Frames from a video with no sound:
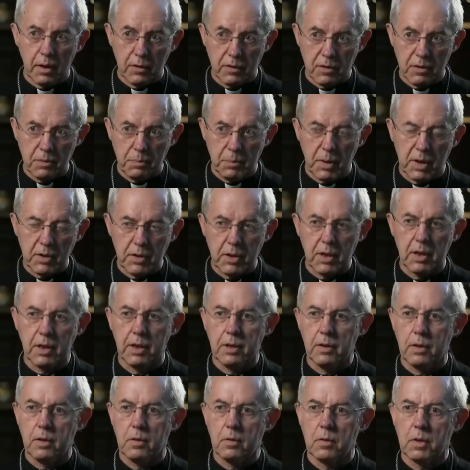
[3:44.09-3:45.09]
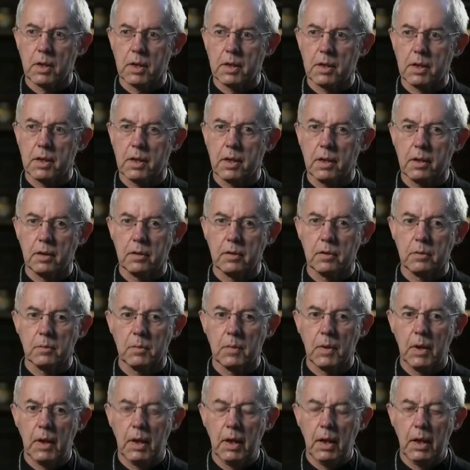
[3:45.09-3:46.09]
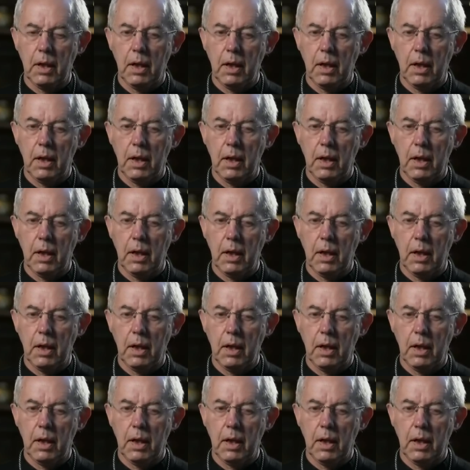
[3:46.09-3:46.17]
especially in the United Kingdom,